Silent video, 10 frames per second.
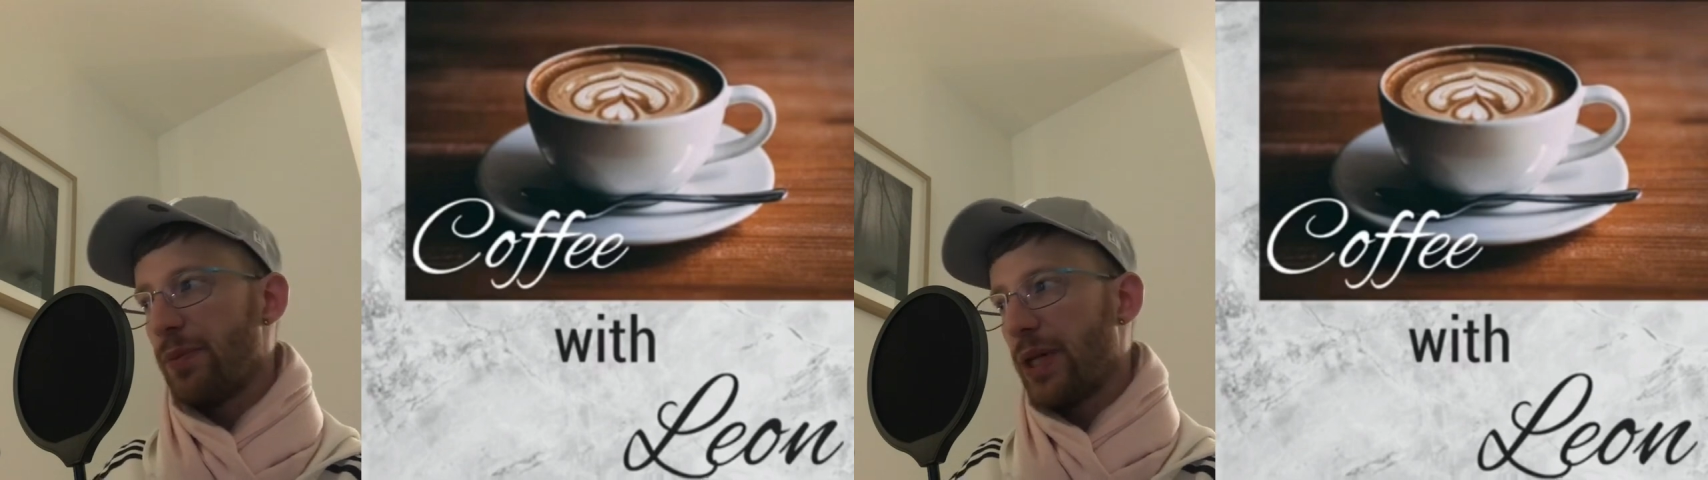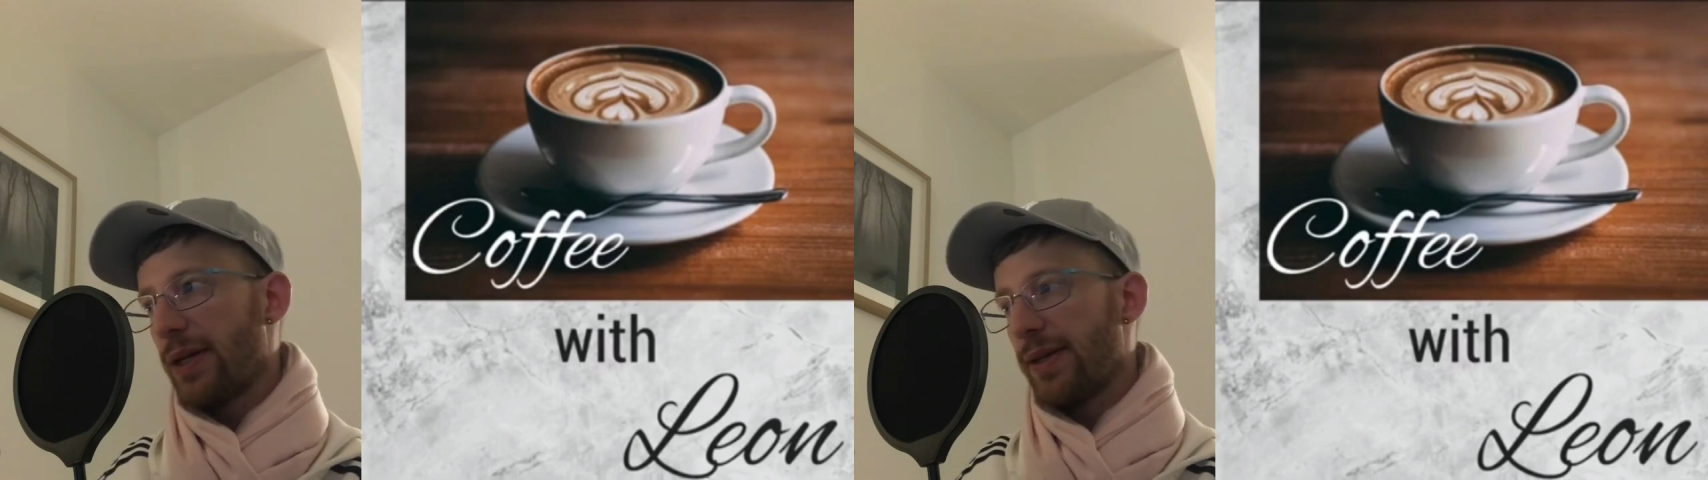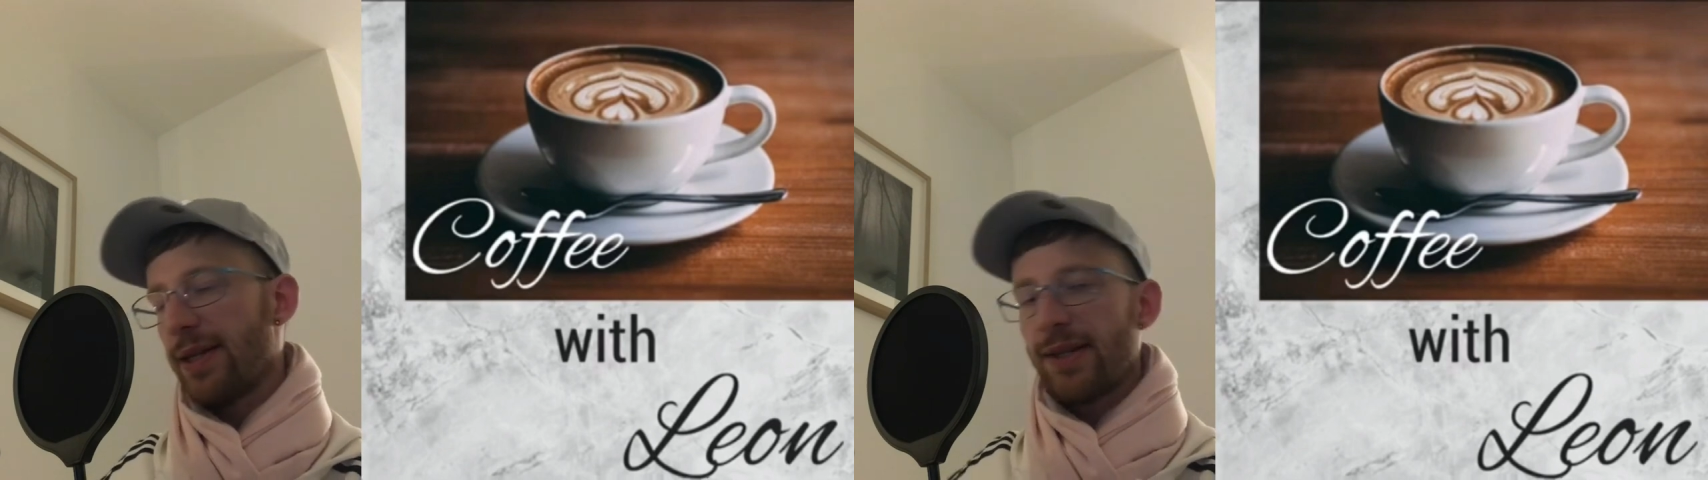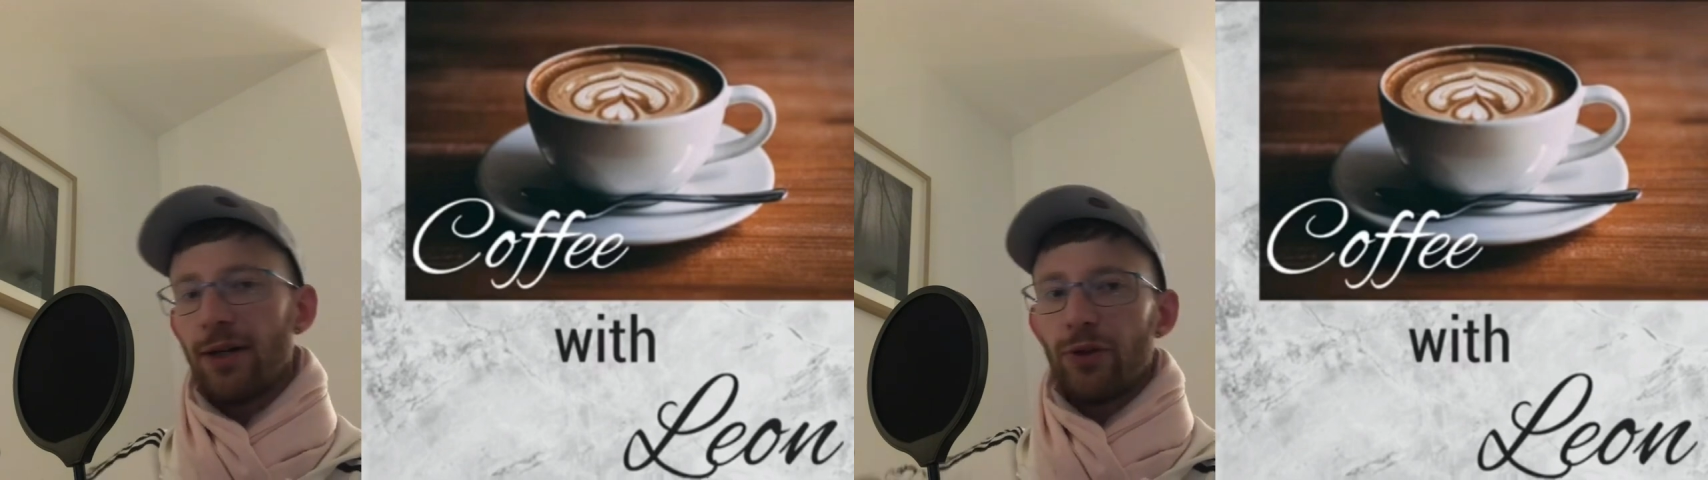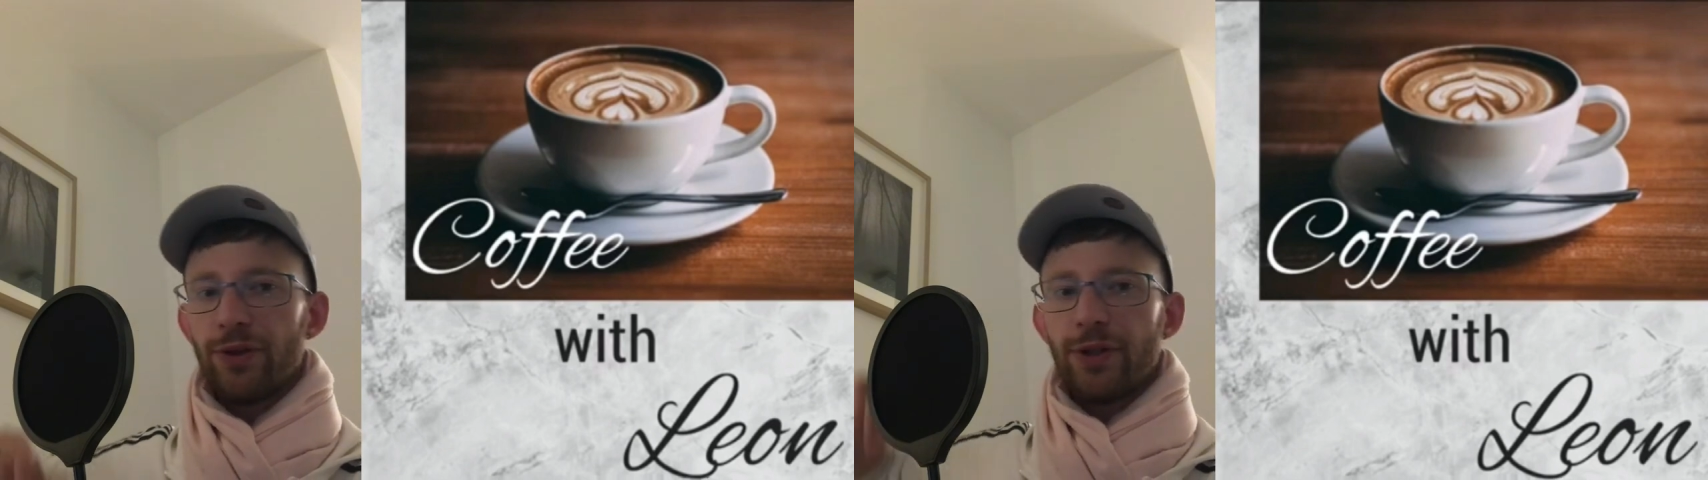because that's
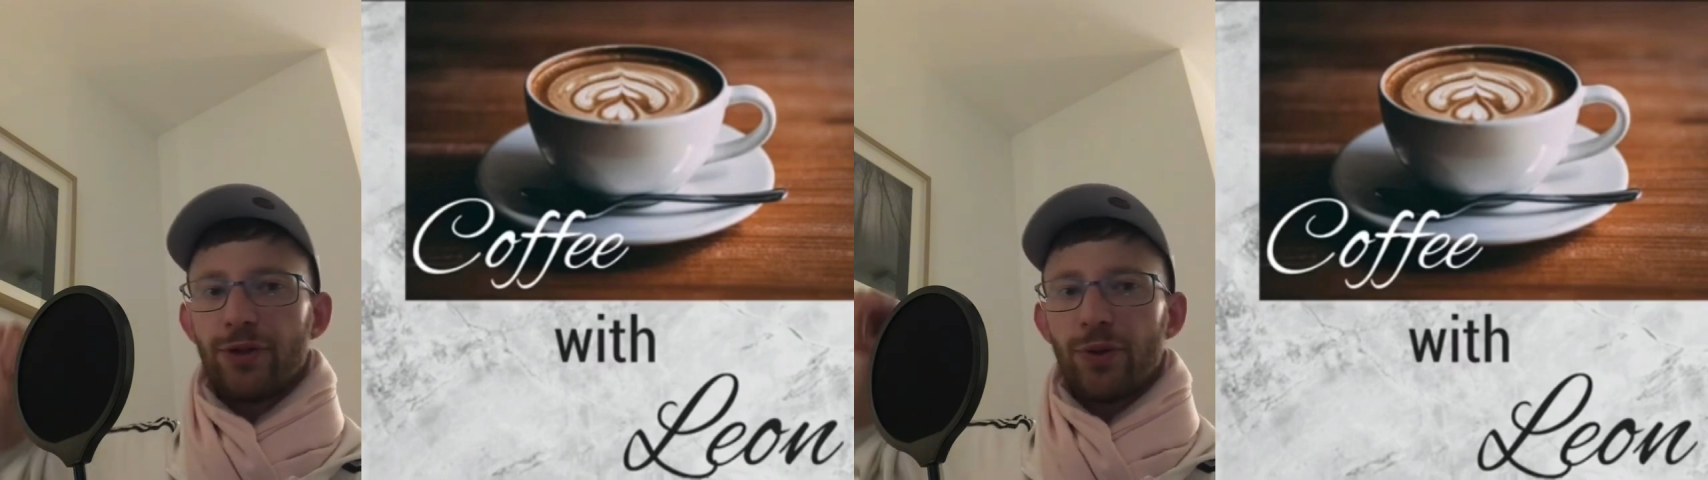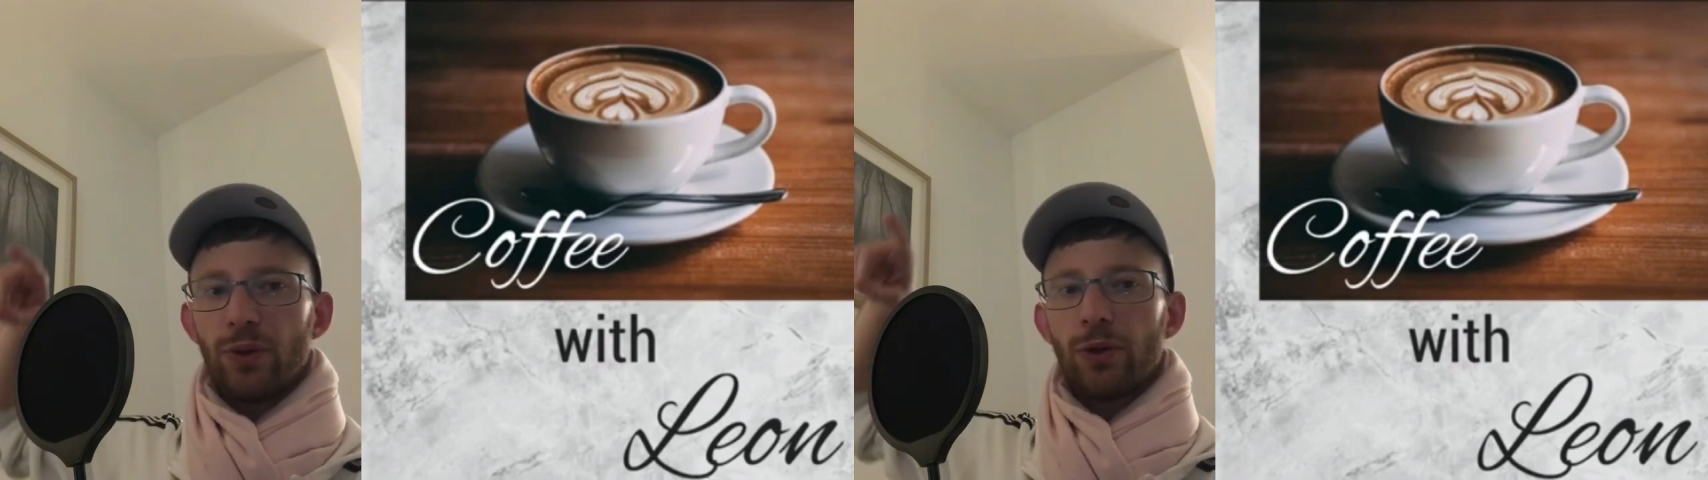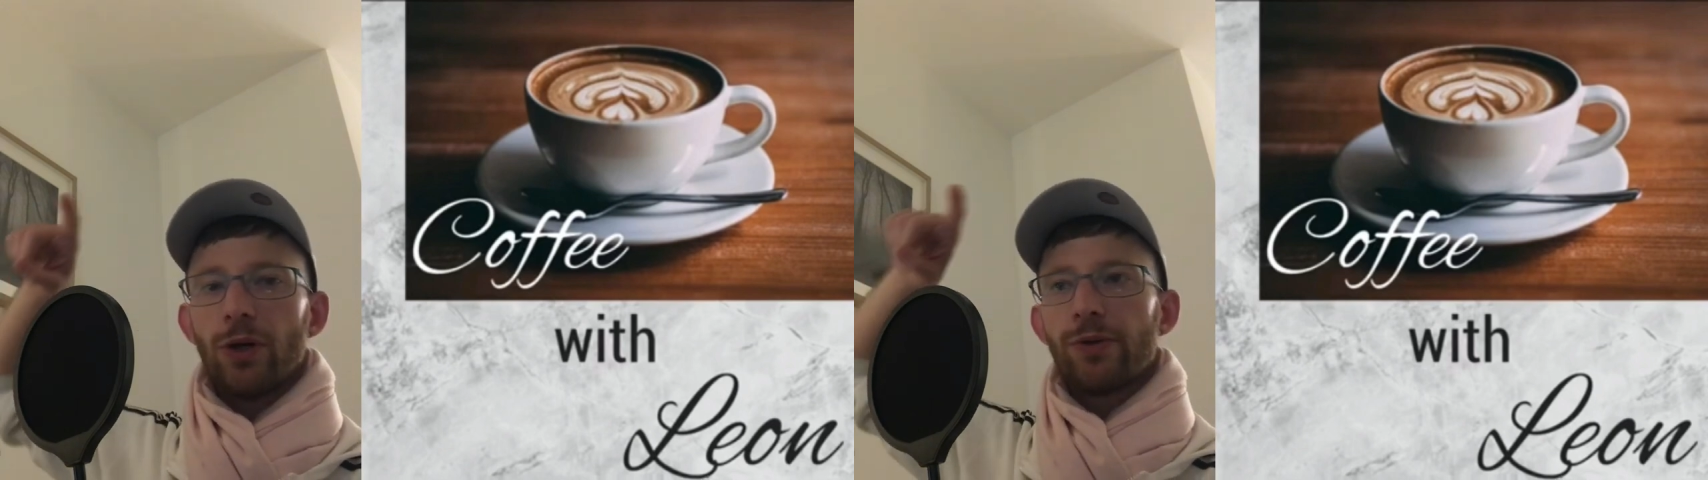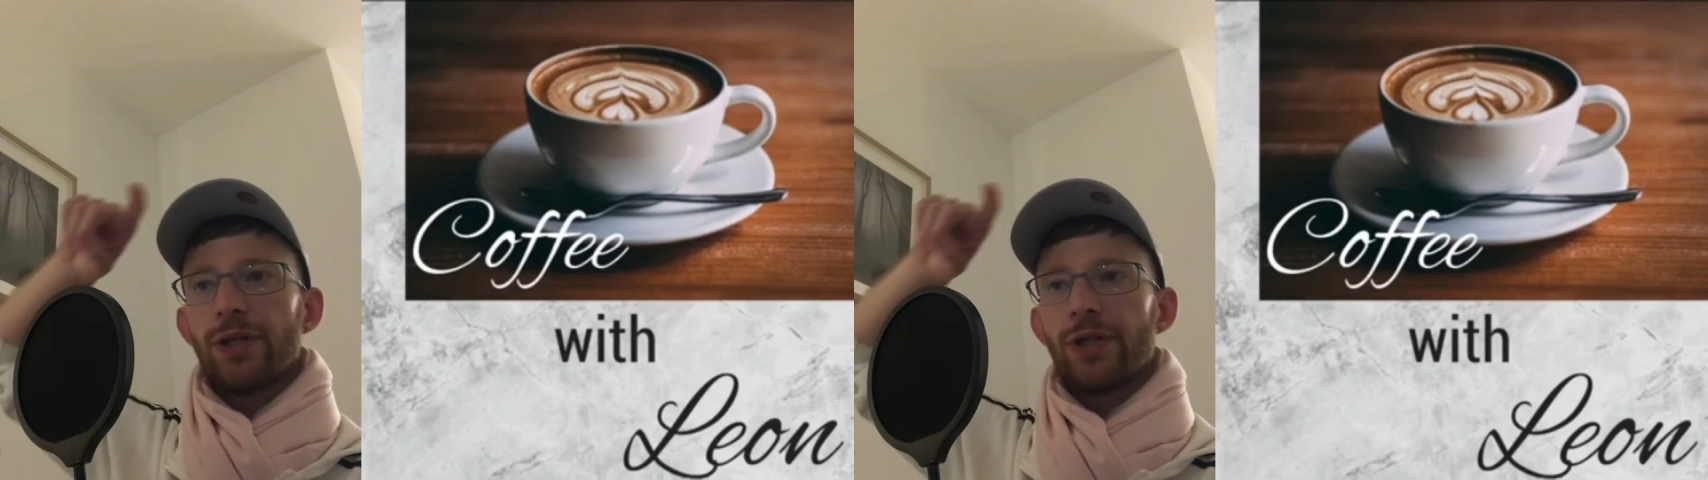how the trail goes.